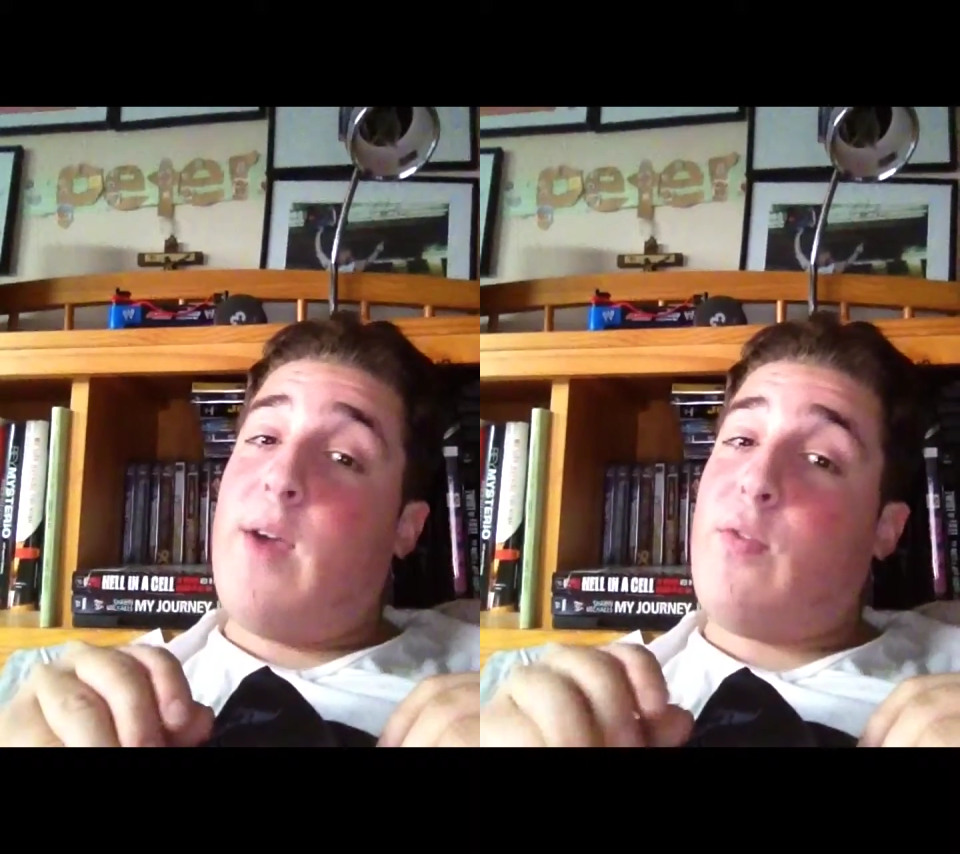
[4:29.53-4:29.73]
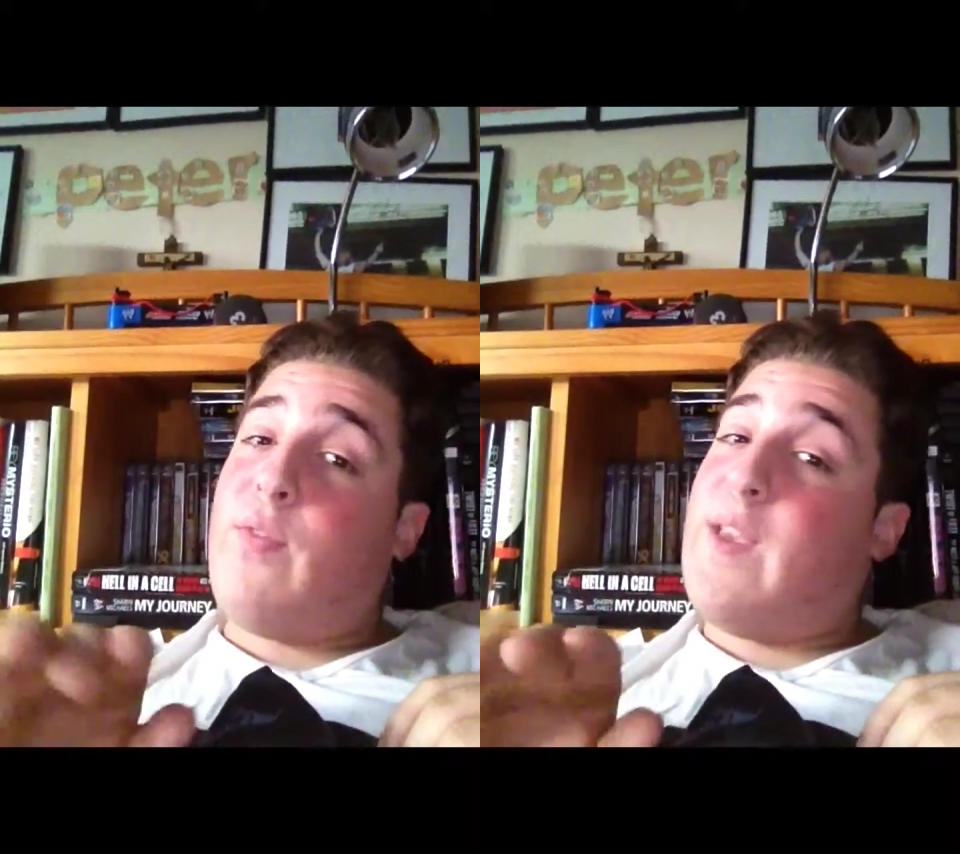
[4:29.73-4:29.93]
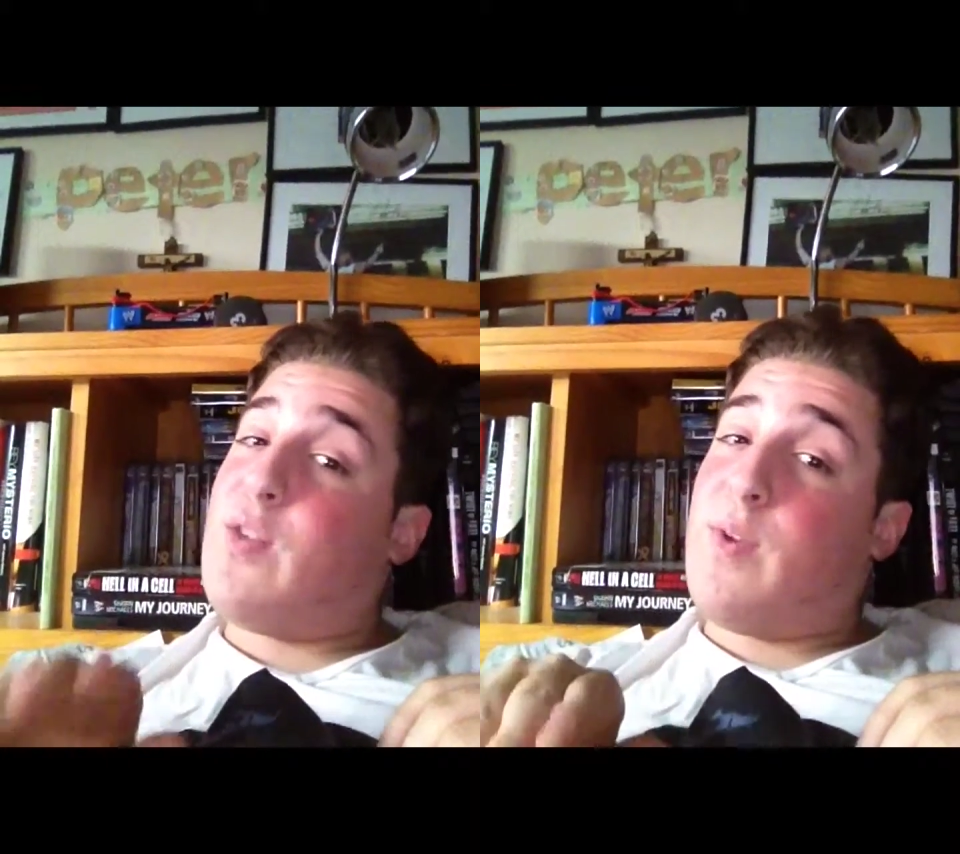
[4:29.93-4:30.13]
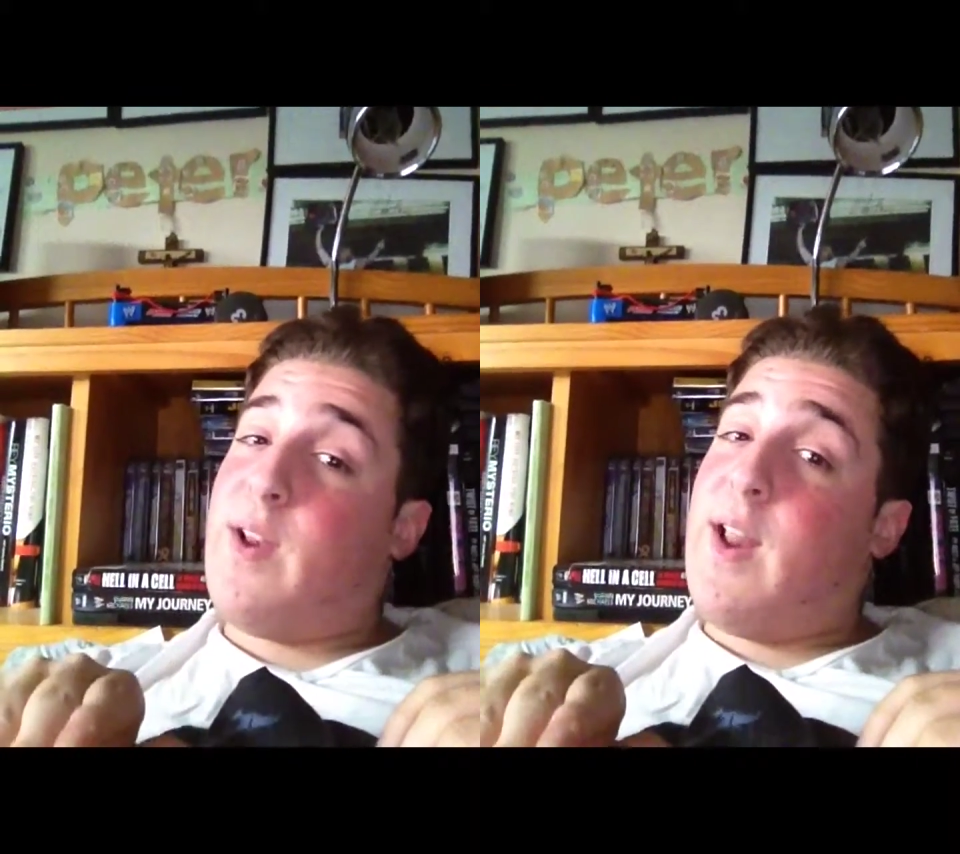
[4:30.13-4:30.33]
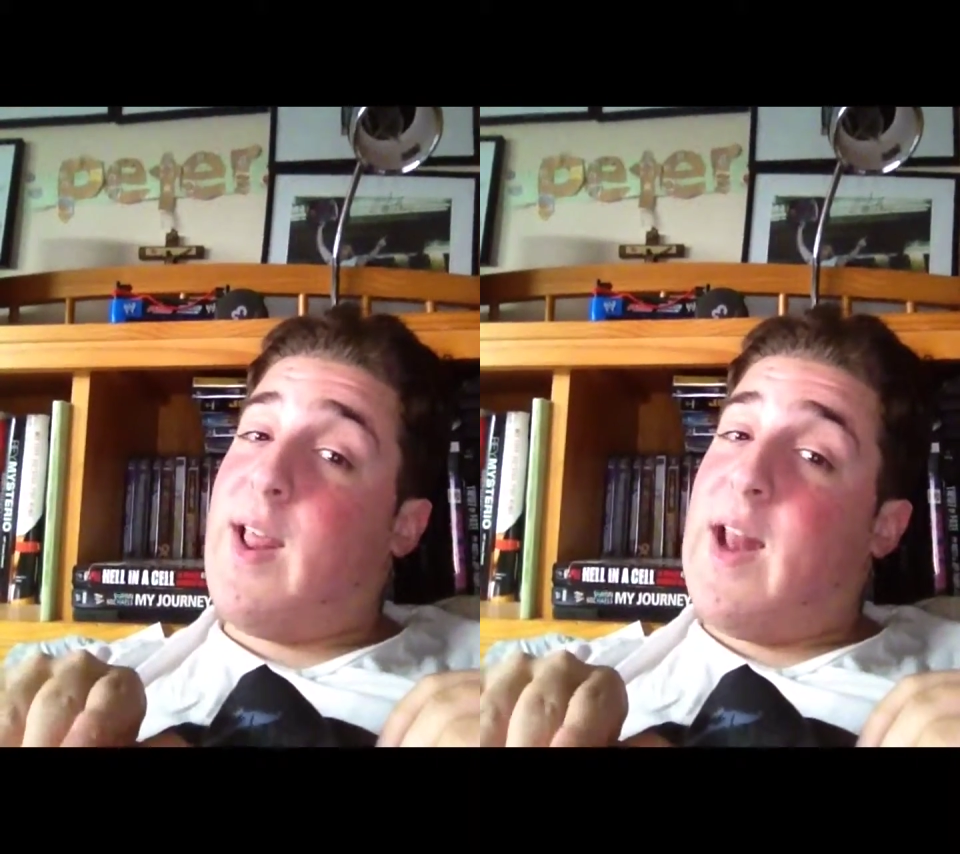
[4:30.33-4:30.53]
have the face
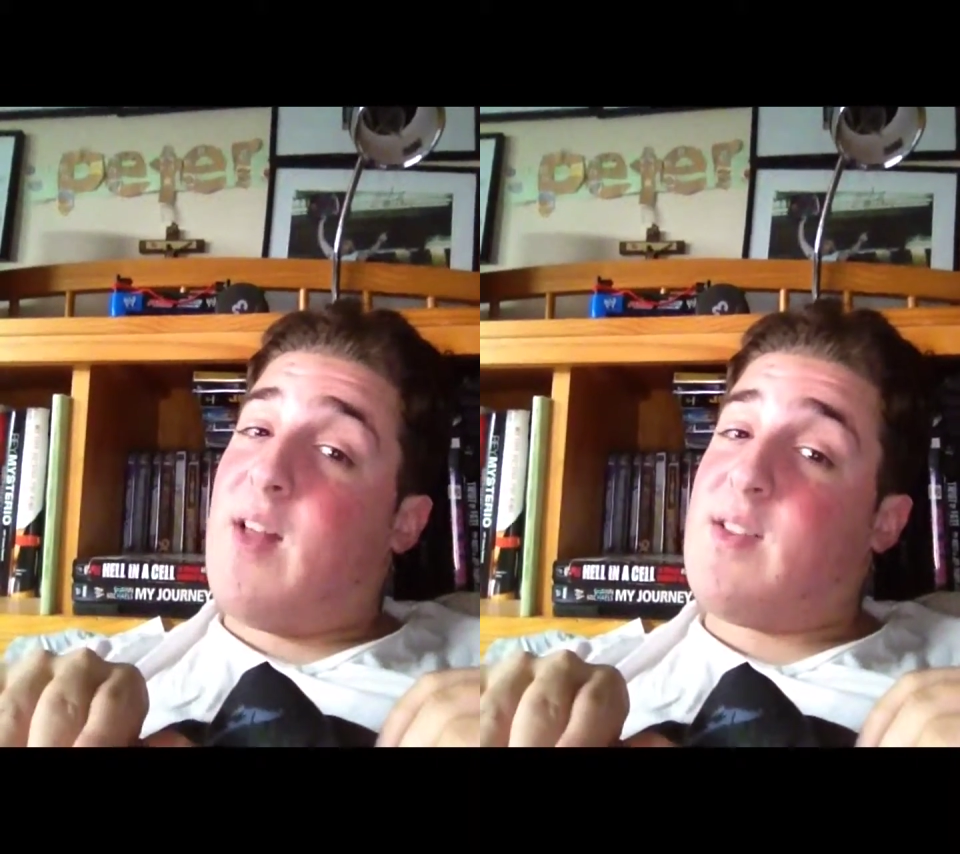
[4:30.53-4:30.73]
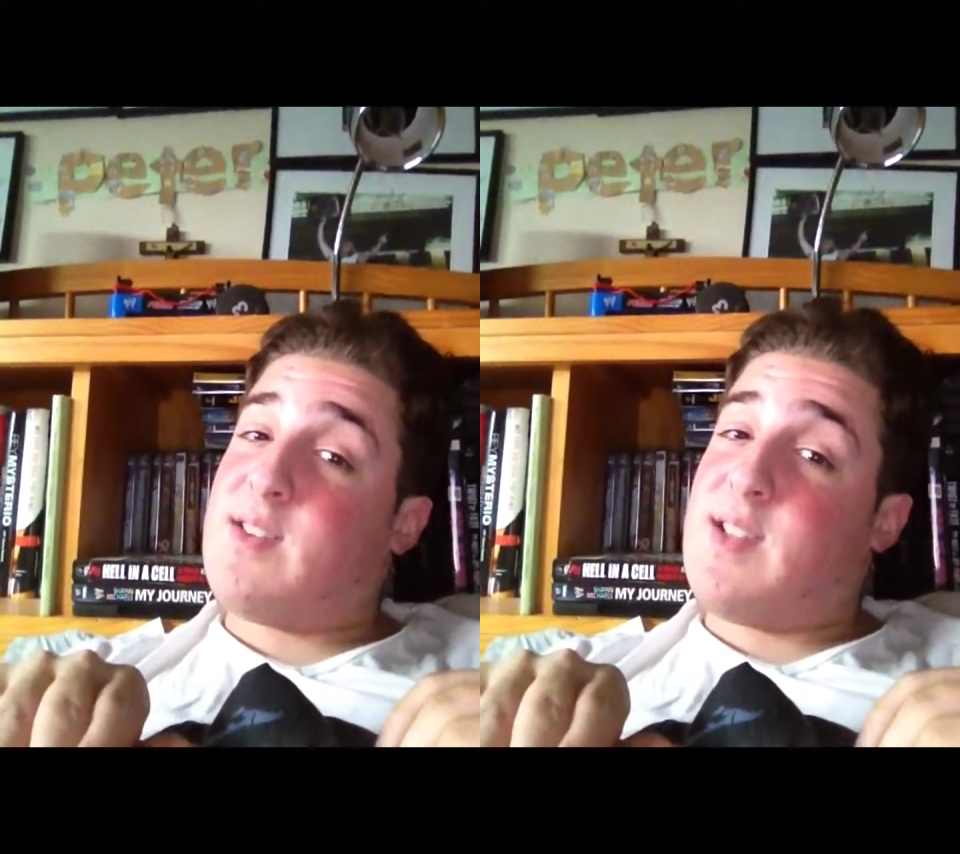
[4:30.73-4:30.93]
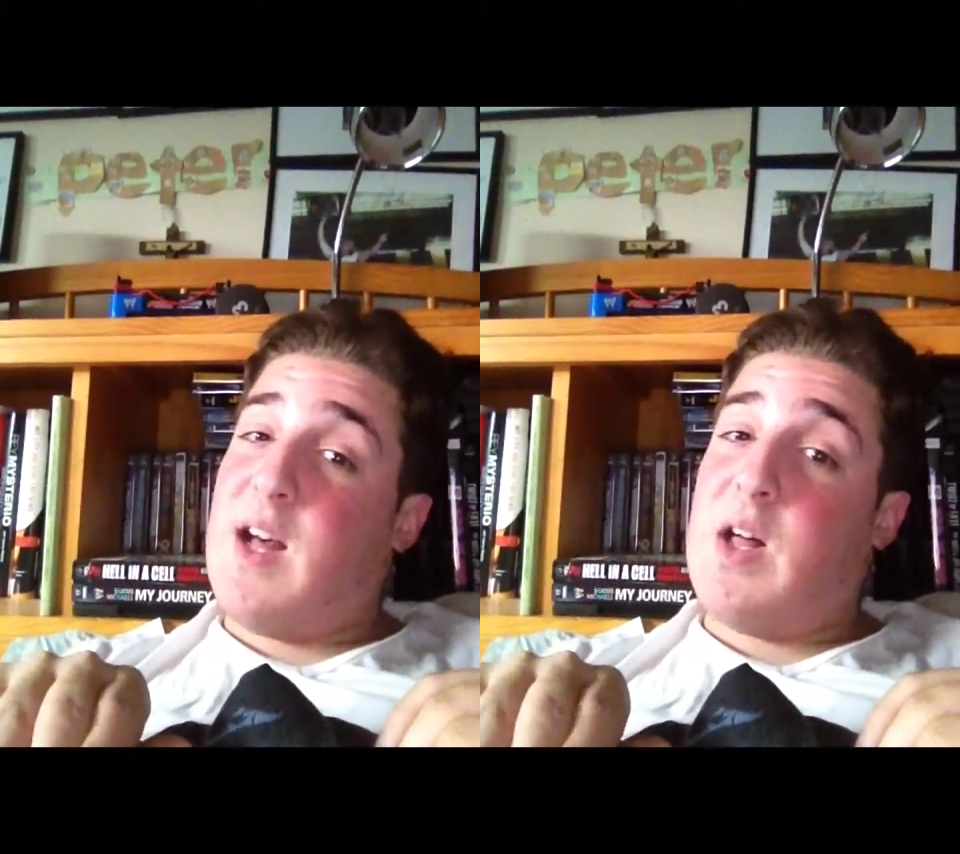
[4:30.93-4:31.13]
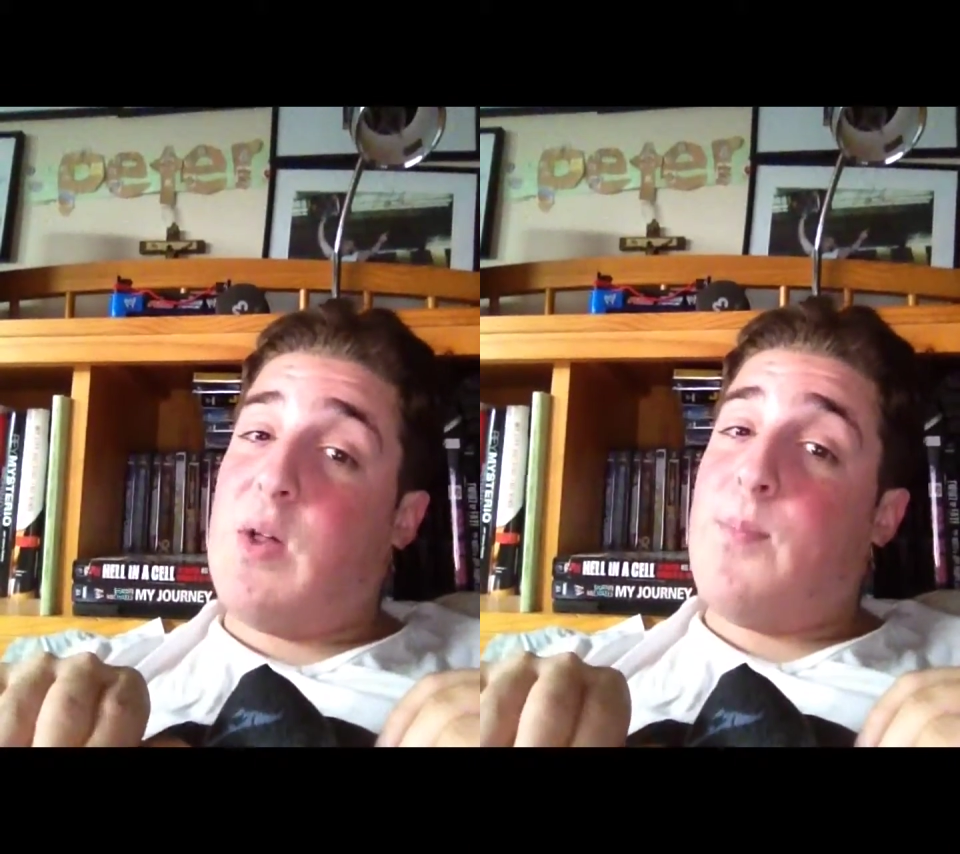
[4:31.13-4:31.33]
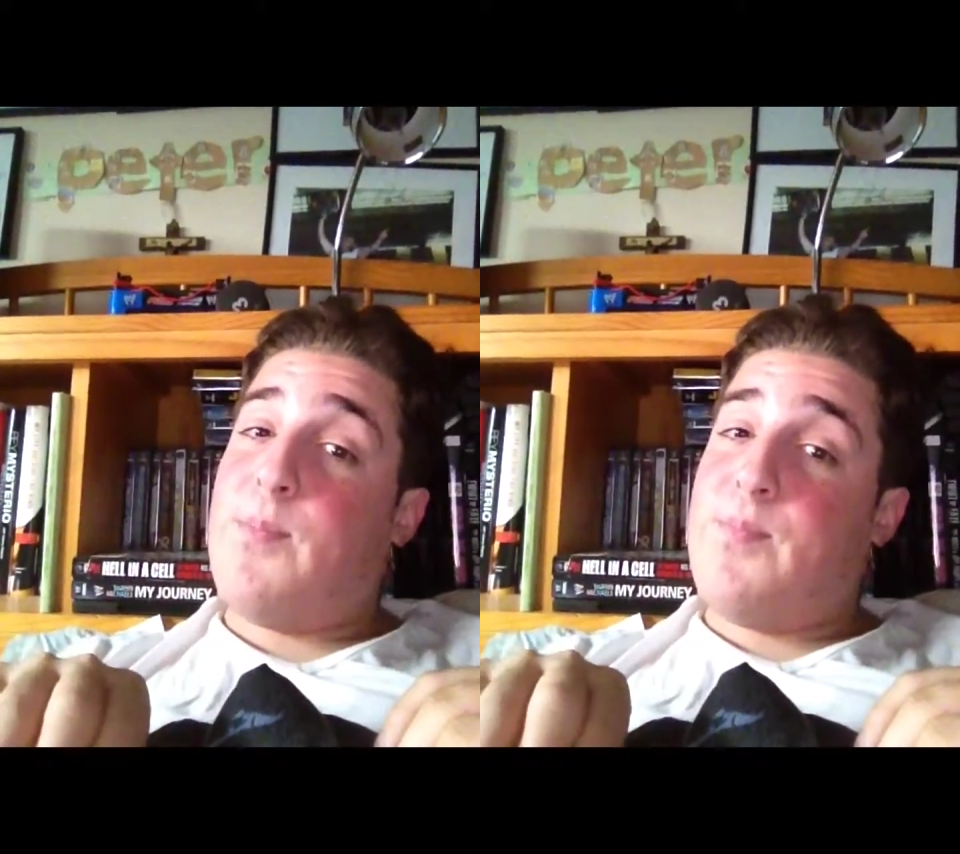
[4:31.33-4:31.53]
win and Hell in a Cell.